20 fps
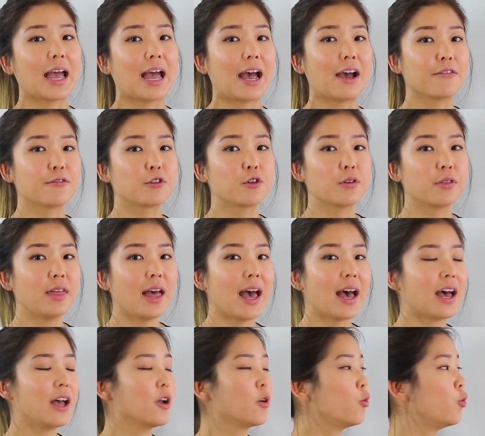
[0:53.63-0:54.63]
After
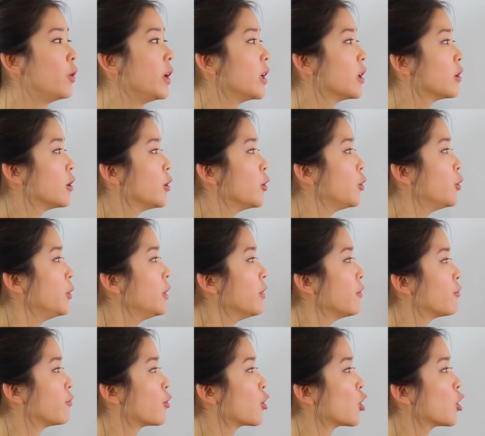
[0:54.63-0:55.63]
that, we include
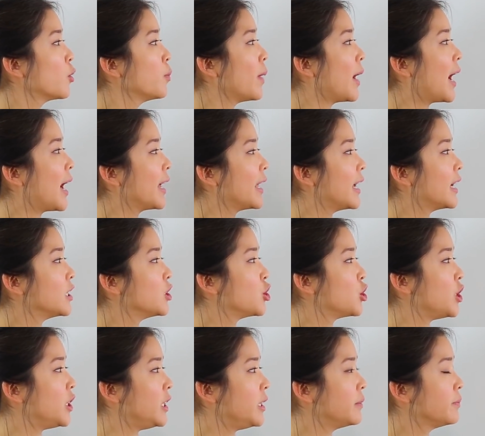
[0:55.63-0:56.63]
verb
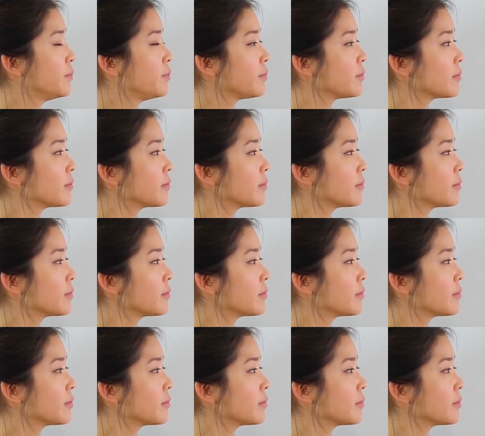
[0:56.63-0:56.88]
ing.